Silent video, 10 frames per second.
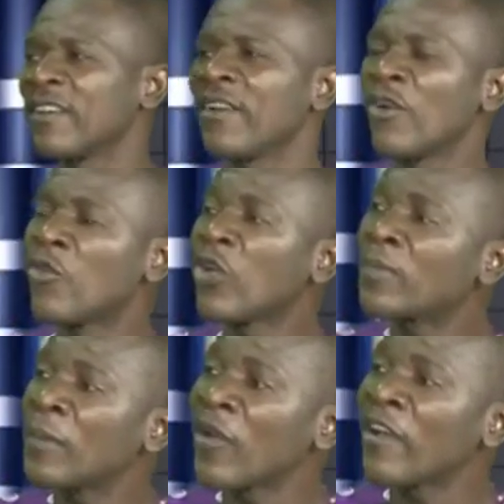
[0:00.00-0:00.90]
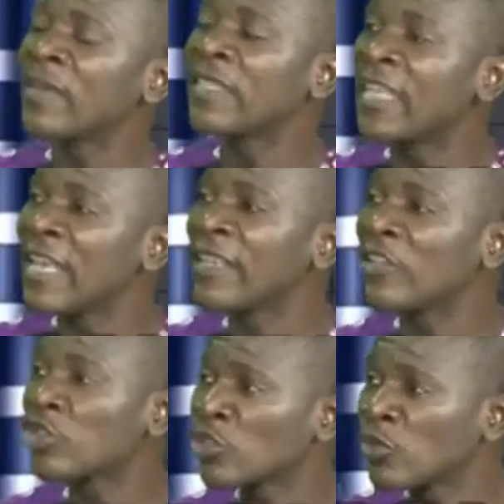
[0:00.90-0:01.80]
what people have been saying is
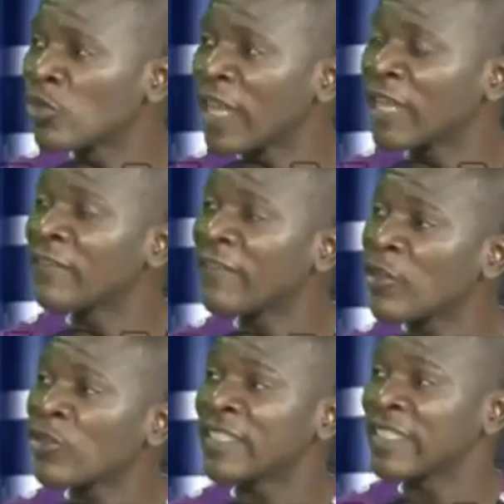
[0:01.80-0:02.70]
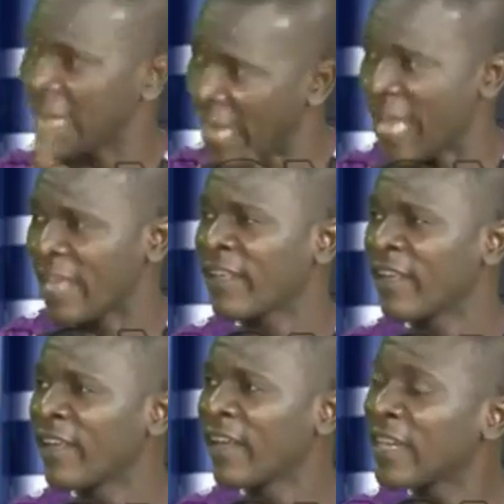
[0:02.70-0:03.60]
true, that the virus is a lie. Mm
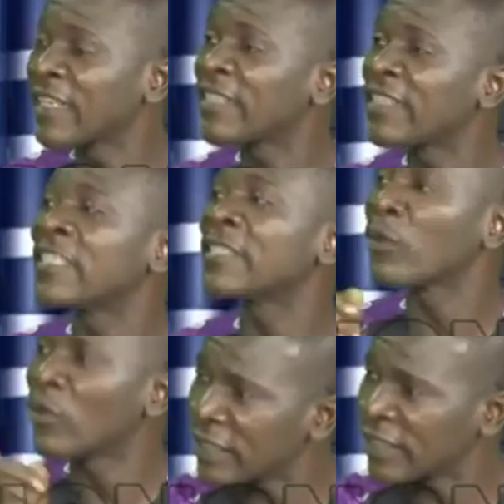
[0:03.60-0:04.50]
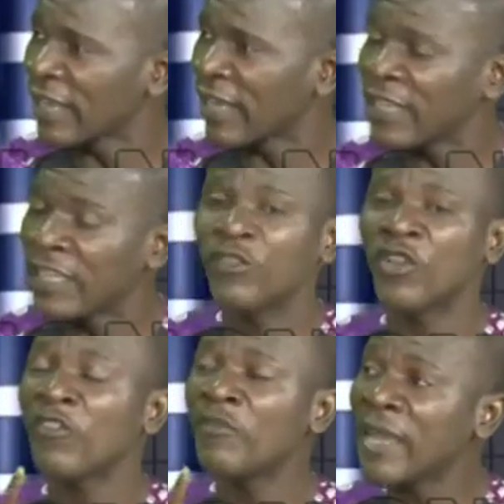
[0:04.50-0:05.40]
and that it is political. If
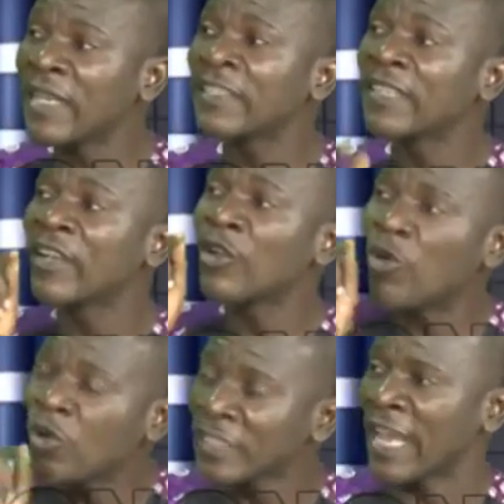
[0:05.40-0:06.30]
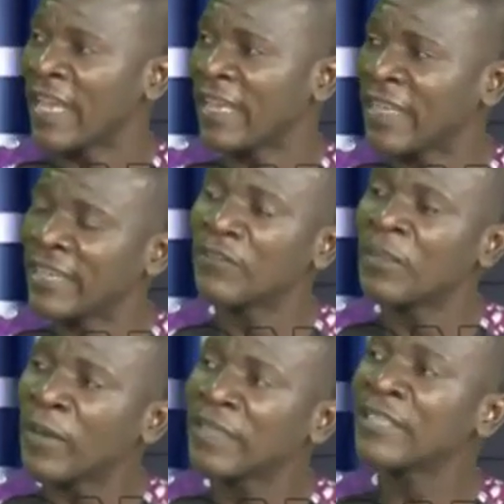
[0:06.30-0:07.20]
government goes ahead and if the
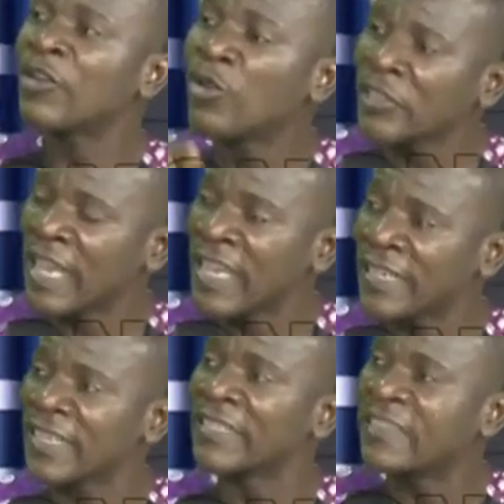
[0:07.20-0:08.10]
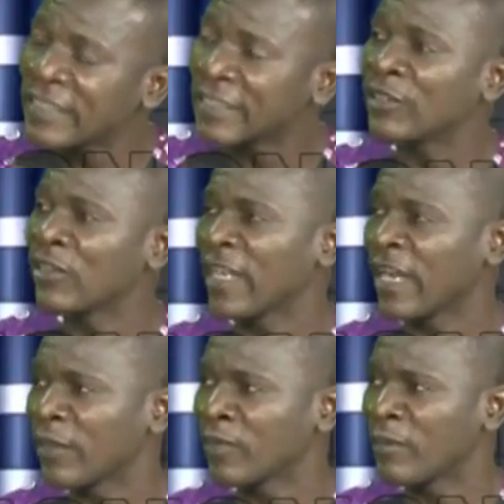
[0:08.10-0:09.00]
party goes ahead insisting on
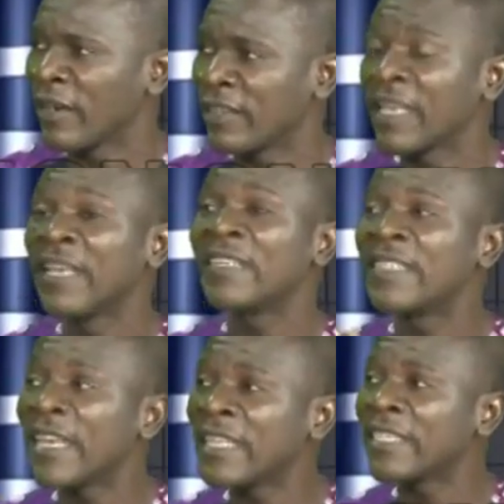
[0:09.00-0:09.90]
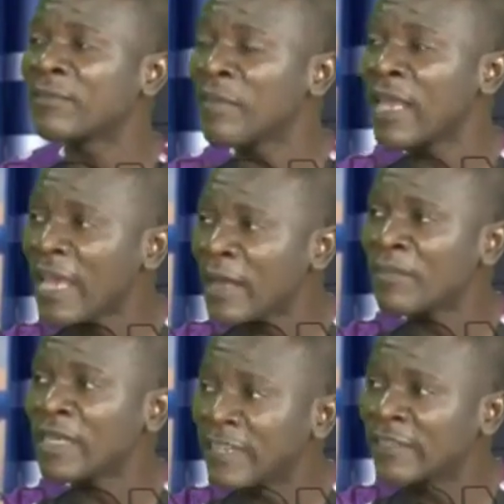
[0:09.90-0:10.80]
direct primaries, then it may
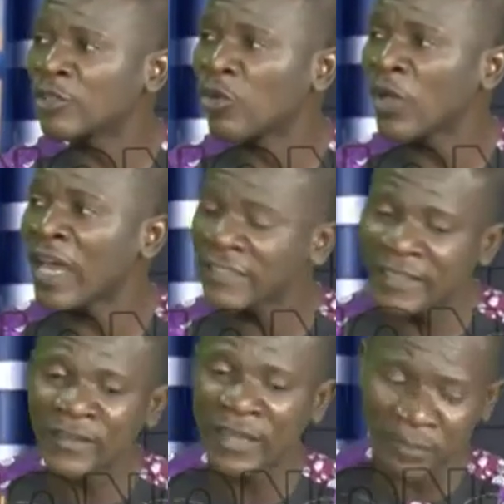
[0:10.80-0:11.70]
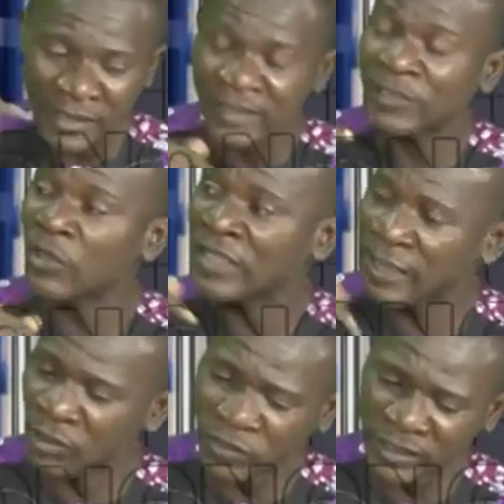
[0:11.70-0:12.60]
lead to asking lead to
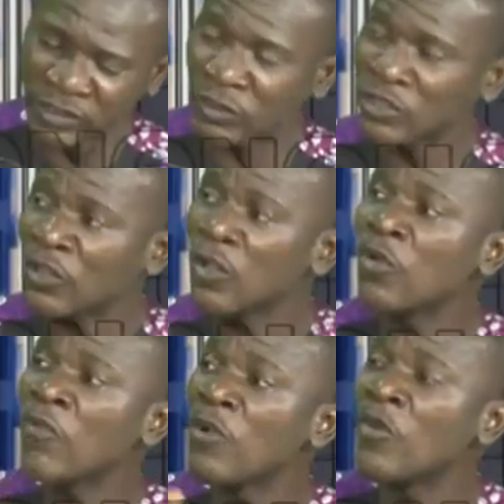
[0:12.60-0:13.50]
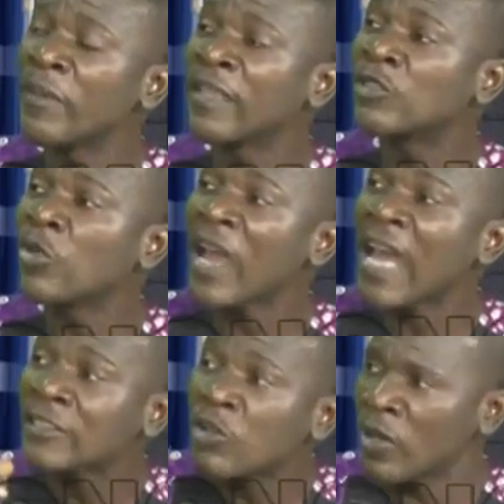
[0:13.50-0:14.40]
a, a situation where we begin to
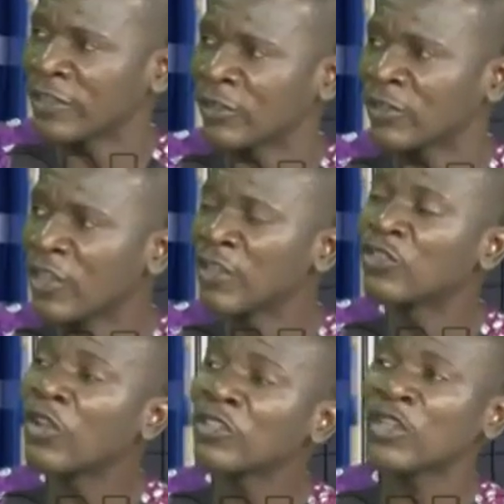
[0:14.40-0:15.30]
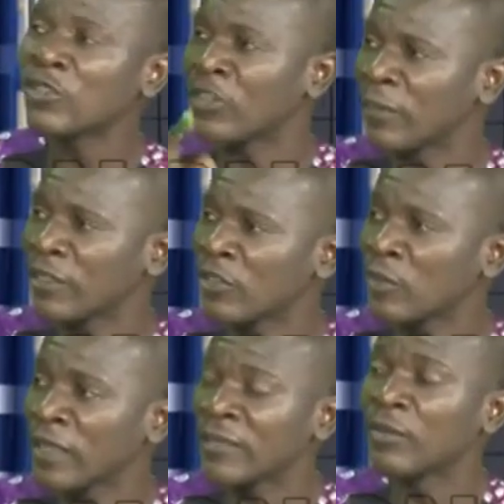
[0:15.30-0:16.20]
ask questions, not just to the political
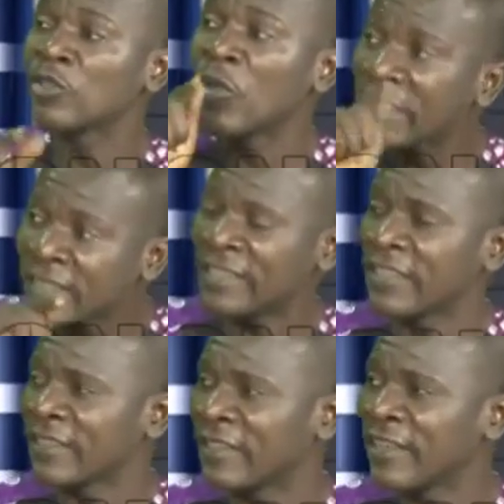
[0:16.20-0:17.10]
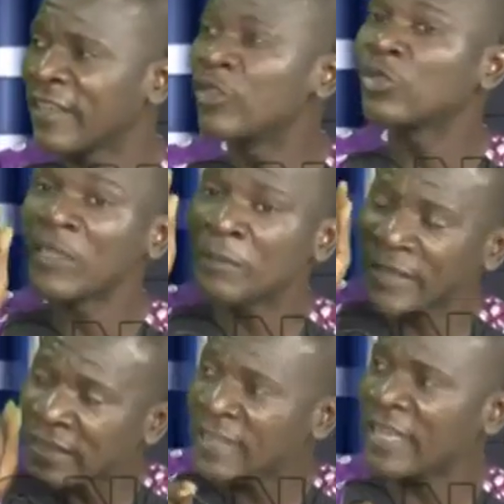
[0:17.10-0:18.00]
party, but to NCDC, to the
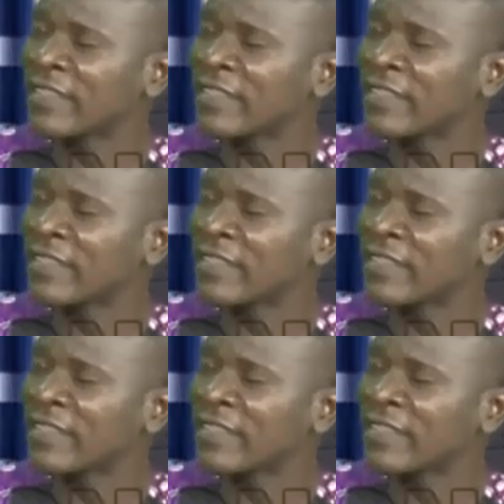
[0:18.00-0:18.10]
presidency